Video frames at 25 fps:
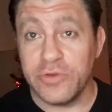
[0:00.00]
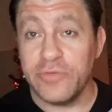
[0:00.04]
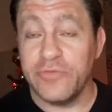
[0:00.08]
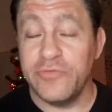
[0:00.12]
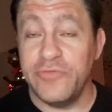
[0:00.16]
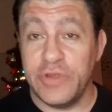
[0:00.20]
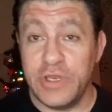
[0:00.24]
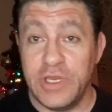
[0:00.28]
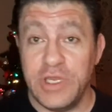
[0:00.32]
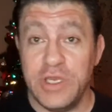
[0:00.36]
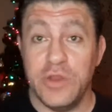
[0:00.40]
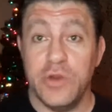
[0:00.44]

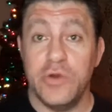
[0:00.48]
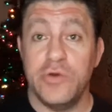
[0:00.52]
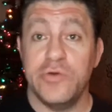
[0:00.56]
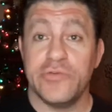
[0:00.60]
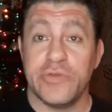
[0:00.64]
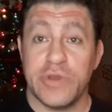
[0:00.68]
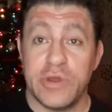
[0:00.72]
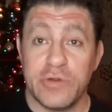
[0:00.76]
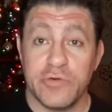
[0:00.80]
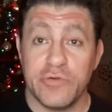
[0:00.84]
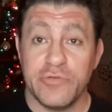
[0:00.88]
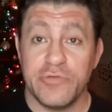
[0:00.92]
videos
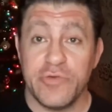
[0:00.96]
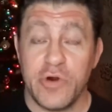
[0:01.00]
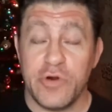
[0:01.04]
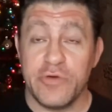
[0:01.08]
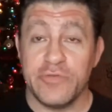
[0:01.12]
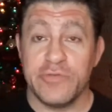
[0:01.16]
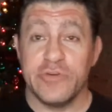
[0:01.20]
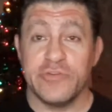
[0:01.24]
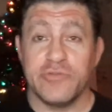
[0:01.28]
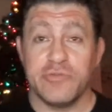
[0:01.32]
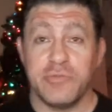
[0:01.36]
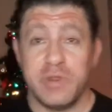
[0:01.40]
on
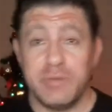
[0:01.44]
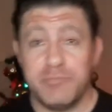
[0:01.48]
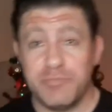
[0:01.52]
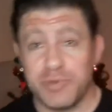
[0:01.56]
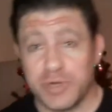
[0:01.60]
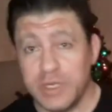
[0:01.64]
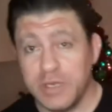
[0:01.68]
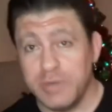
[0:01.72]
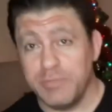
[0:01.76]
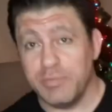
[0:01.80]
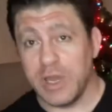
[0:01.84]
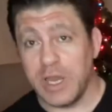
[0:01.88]
revolvers have been
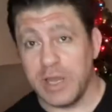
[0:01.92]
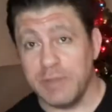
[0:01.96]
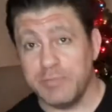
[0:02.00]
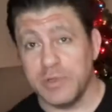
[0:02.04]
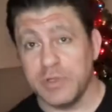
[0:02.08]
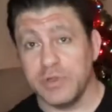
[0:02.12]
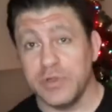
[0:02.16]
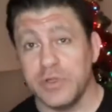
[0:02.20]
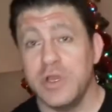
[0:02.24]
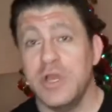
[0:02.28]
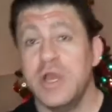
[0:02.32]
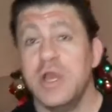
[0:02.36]
pretty
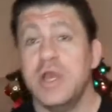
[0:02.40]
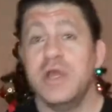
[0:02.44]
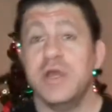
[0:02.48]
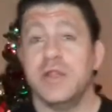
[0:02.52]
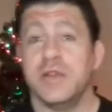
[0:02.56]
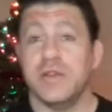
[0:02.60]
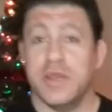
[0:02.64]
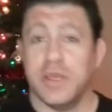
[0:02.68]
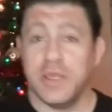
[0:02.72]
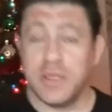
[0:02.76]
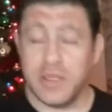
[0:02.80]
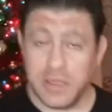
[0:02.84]
popular.
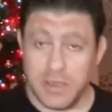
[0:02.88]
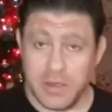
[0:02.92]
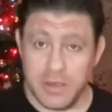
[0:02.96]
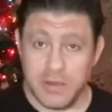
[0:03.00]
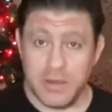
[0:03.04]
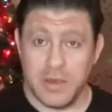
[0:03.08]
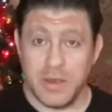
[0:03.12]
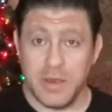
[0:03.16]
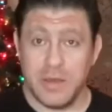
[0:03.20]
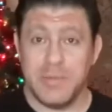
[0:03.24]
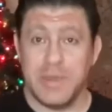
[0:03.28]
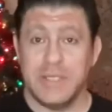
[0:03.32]
Like
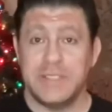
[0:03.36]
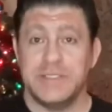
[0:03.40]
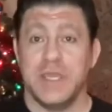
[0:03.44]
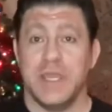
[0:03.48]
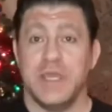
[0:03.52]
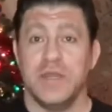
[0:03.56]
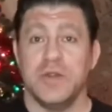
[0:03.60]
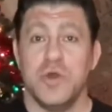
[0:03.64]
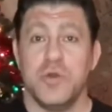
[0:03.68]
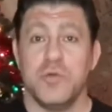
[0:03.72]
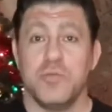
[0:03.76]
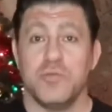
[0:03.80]
my
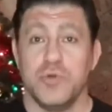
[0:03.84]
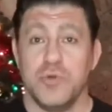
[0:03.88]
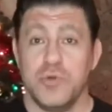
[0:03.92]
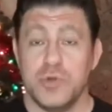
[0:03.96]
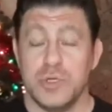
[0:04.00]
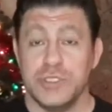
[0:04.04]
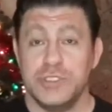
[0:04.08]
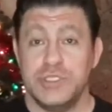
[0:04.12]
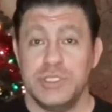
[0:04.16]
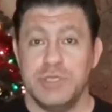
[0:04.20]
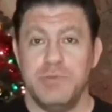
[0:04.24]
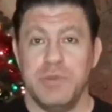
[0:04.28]
Taylor
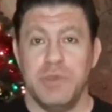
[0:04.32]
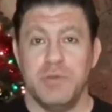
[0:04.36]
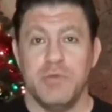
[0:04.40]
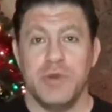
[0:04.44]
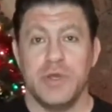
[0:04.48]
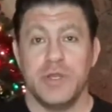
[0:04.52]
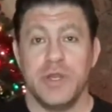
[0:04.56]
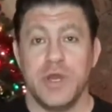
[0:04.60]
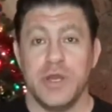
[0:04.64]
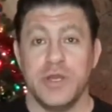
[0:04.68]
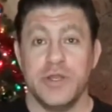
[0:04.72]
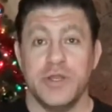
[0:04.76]
Ruger
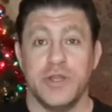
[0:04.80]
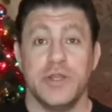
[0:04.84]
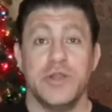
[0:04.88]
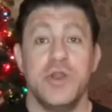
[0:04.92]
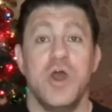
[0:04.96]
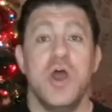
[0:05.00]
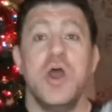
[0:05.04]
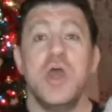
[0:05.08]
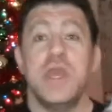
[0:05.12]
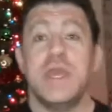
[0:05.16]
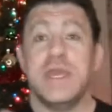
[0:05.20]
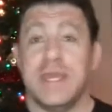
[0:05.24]
GP100
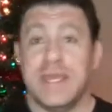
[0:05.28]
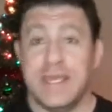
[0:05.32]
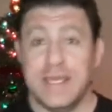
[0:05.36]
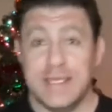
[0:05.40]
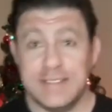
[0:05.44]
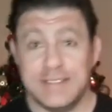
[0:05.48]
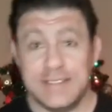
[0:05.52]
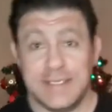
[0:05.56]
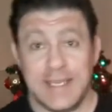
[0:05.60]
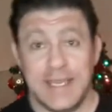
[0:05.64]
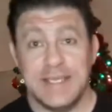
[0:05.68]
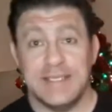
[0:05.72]

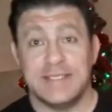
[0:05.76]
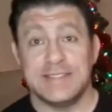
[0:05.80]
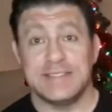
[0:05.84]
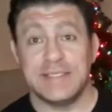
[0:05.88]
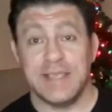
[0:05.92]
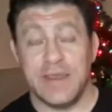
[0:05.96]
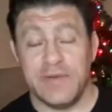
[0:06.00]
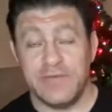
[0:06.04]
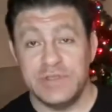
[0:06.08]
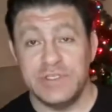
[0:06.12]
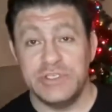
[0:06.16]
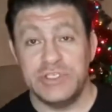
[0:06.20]
is a
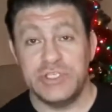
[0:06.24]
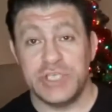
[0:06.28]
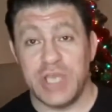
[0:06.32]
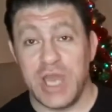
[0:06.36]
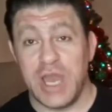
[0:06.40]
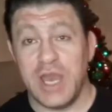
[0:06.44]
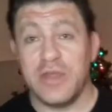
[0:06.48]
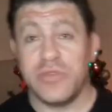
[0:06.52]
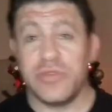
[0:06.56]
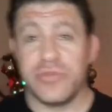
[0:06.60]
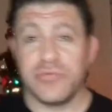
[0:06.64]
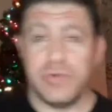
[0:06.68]

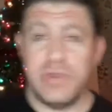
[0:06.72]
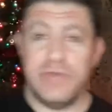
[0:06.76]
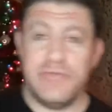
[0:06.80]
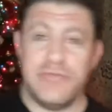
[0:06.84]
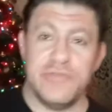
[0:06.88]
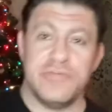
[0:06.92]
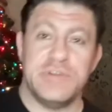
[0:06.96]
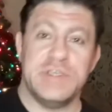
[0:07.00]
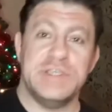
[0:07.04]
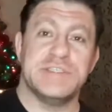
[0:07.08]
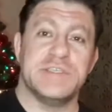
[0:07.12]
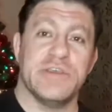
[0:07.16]
7-shot
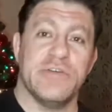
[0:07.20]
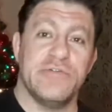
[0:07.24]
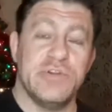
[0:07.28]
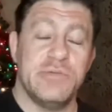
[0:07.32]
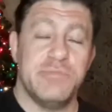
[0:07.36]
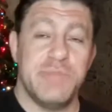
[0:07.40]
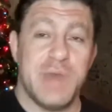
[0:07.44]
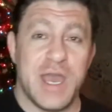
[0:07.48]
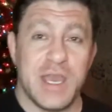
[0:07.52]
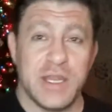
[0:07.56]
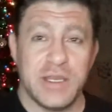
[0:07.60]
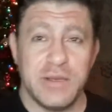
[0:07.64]
357
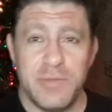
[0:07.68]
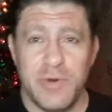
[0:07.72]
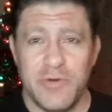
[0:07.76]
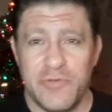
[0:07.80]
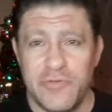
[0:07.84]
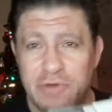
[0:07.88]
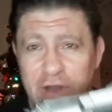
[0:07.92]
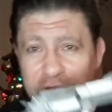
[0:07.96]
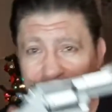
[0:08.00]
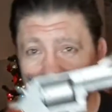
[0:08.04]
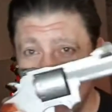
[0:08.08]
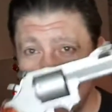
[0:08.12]
Magnum, a
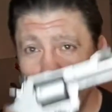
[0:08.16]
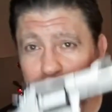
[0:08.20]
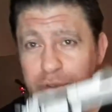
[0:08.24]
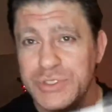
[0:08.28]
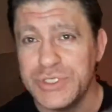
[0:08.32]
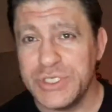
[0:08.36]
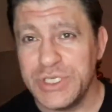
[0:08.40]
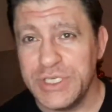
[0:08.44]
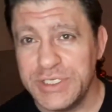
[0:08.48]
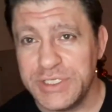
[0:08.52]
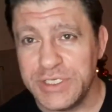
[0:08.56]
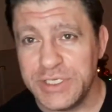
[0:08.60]
viable
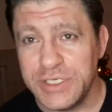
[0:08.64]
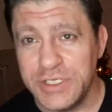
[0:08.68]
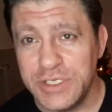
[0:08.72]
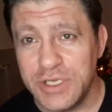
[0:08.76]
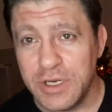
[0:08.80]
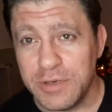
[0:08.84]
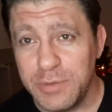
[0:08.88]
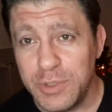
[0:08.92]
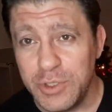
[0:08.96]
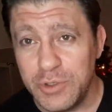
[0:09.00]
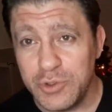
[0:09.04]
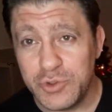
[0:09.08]

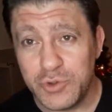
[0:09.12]
CCW